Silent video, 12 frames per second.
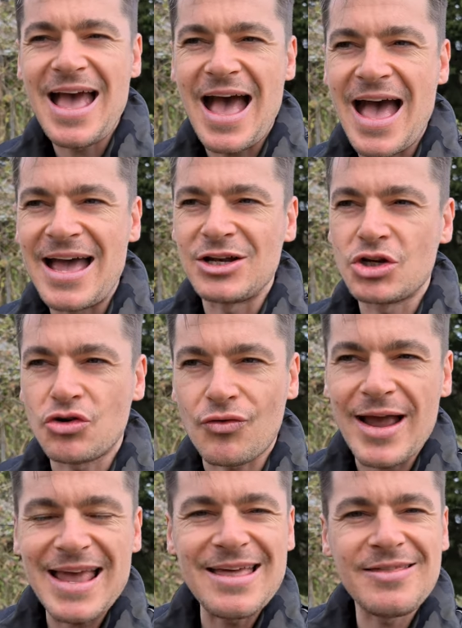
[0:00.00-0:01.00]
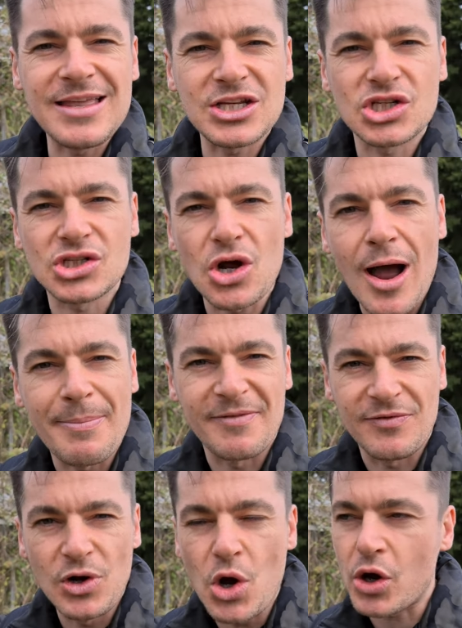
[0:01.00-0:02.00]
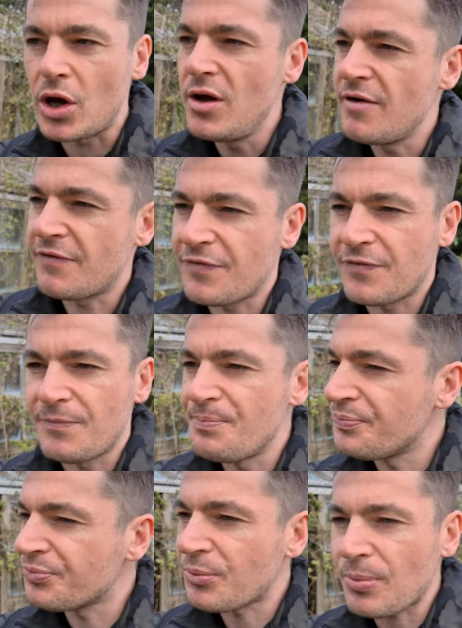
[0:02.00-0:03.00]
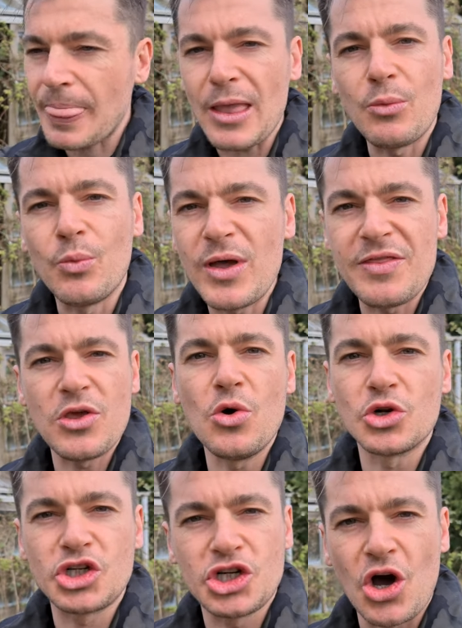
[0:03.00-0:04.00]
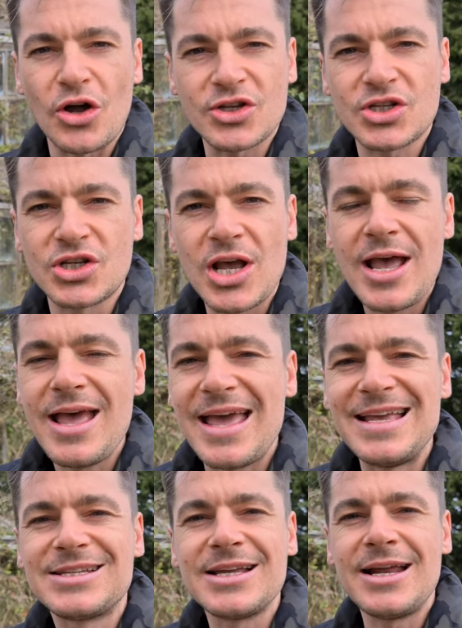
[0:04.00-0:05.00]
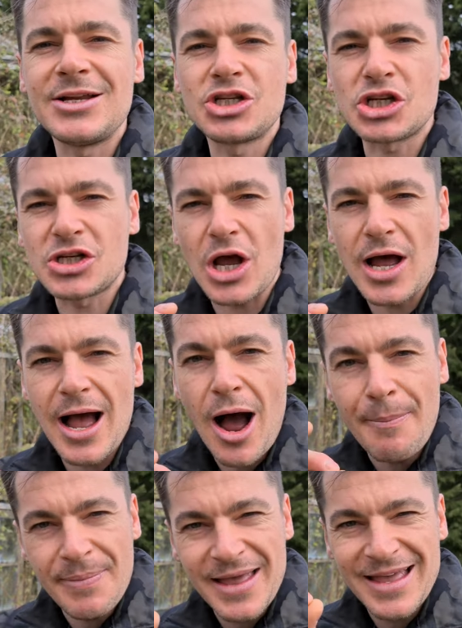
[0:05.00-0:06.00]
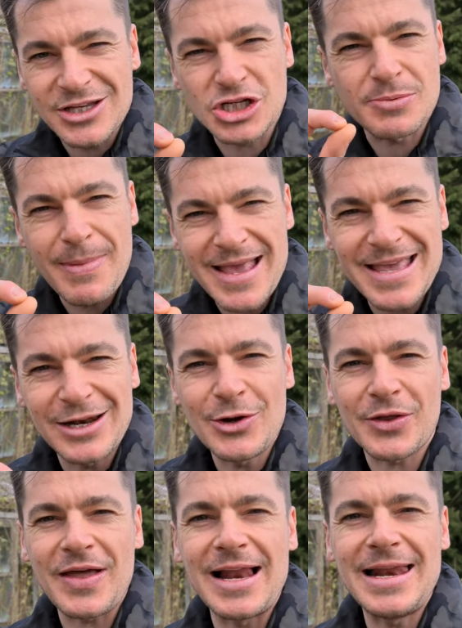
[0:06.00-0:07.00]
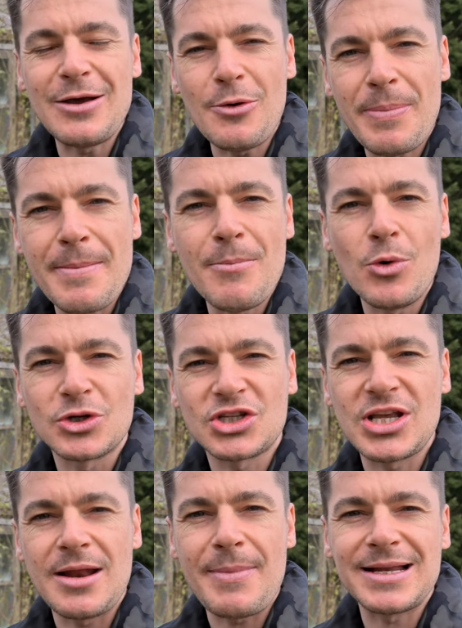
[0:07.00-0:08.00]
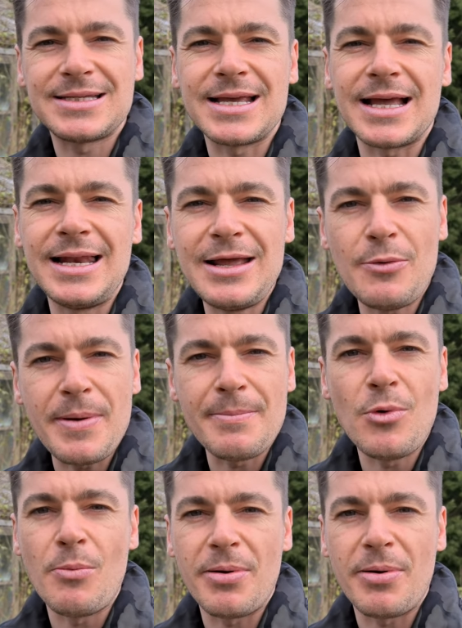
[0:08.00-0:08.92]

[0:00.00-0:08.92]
And creating this type of look with your shots is gonna just up it, just make it look that little bit more cinematic, a little bit more